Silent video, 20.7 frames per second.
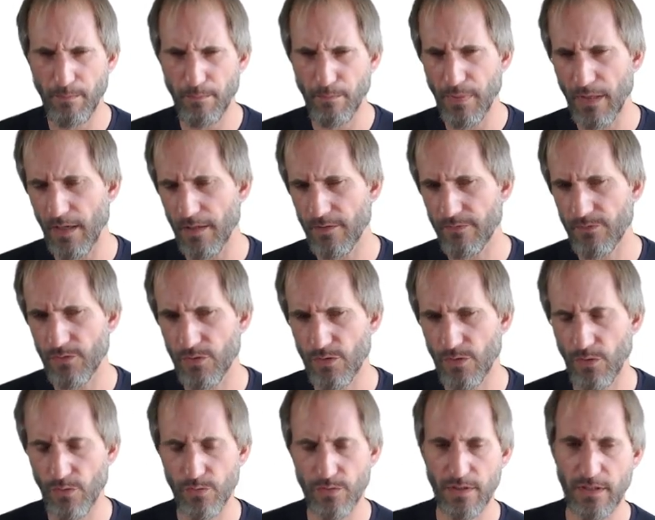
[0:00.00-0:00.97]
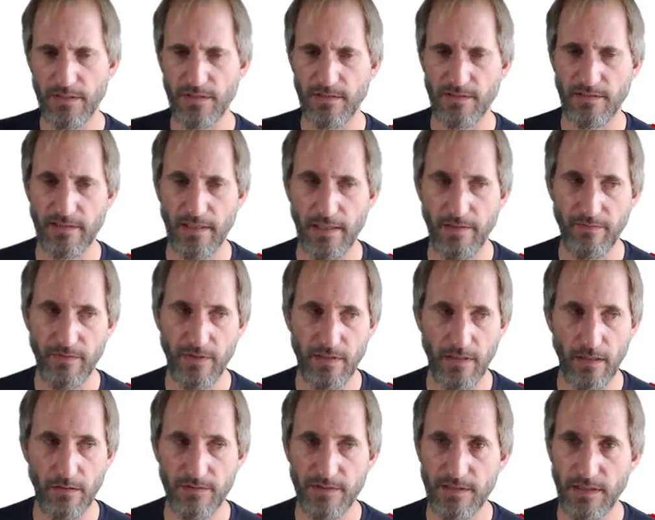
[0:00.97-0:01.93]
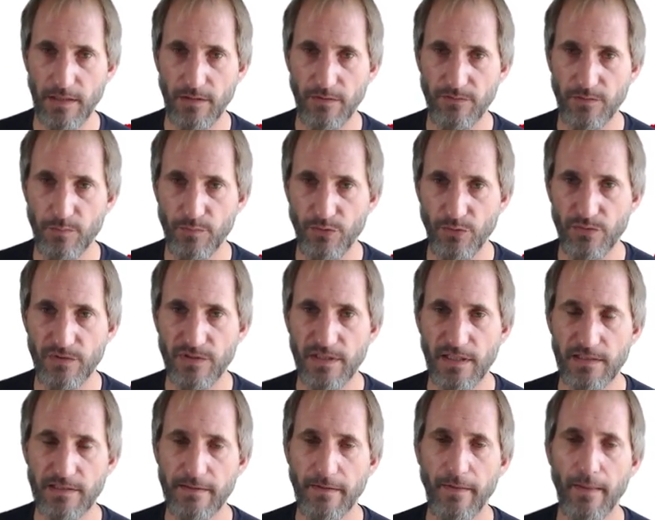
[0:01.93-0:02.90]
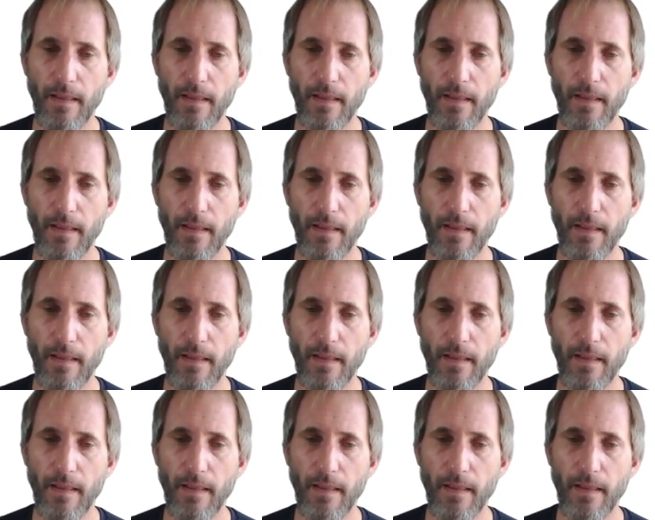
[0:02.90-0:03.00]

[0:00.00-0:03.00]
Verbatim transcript: part of the code and save it outside of the process.